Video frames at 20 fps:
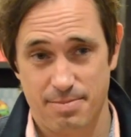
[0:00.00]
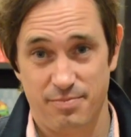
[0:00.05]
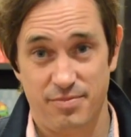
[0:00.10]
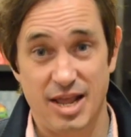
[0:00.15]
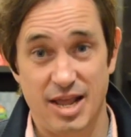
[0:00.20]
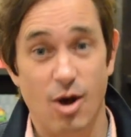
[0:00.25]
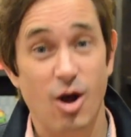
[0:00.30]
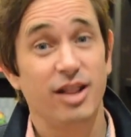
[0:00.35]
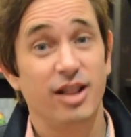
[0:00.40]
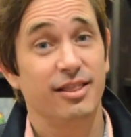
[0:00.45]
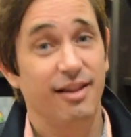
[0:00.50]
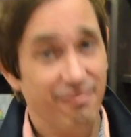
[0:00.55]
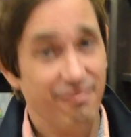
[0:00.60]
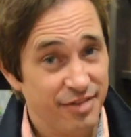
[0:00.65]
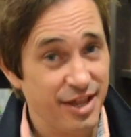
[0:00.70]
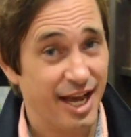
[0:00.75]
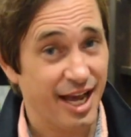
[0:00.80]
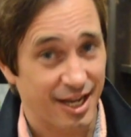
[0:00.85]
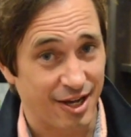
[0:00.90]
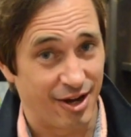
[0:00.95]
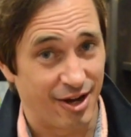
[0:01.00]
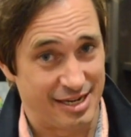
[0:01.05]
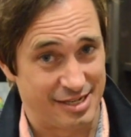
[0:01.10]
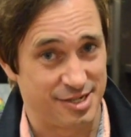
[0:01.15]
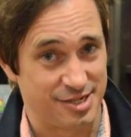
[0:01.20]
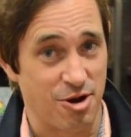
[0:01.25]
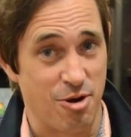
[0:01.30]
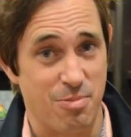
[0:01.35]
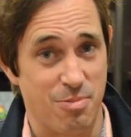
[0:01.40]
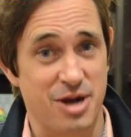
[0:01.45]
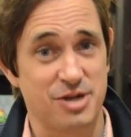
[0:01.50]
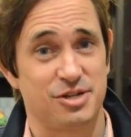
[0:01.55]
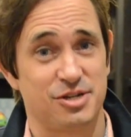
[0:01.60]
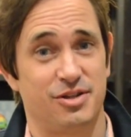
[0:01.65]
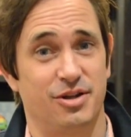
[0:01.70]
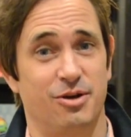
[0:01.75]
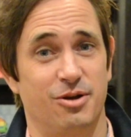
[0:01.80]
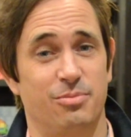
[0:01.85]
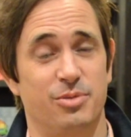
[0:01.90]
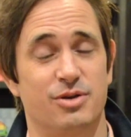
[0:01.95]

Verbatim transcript: Now, I loved that guy so much, though,